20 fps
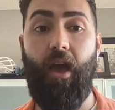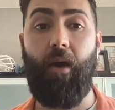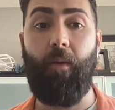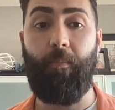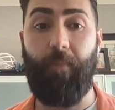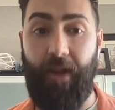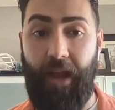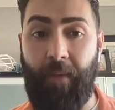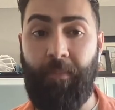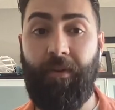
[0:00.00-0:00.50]

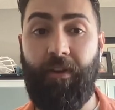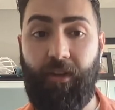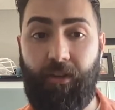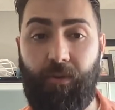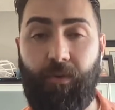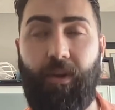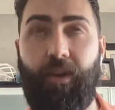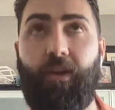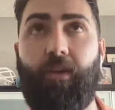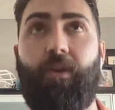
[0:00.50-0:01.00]
but I'm going to
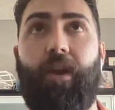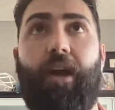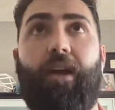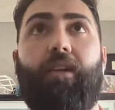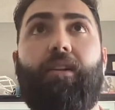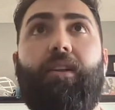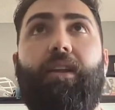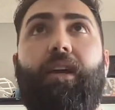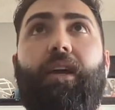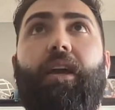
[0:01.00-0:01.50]
do it
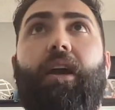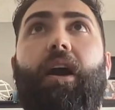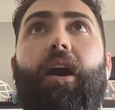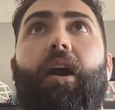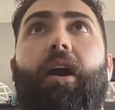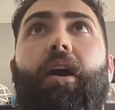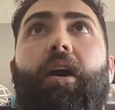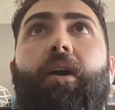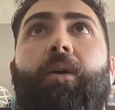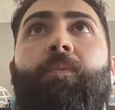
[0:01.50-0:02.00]
correctly.
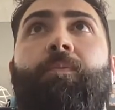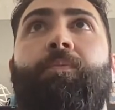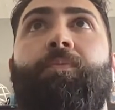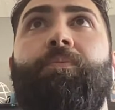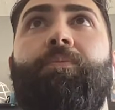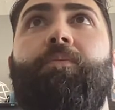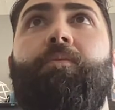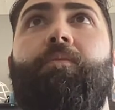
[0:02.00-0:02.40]
I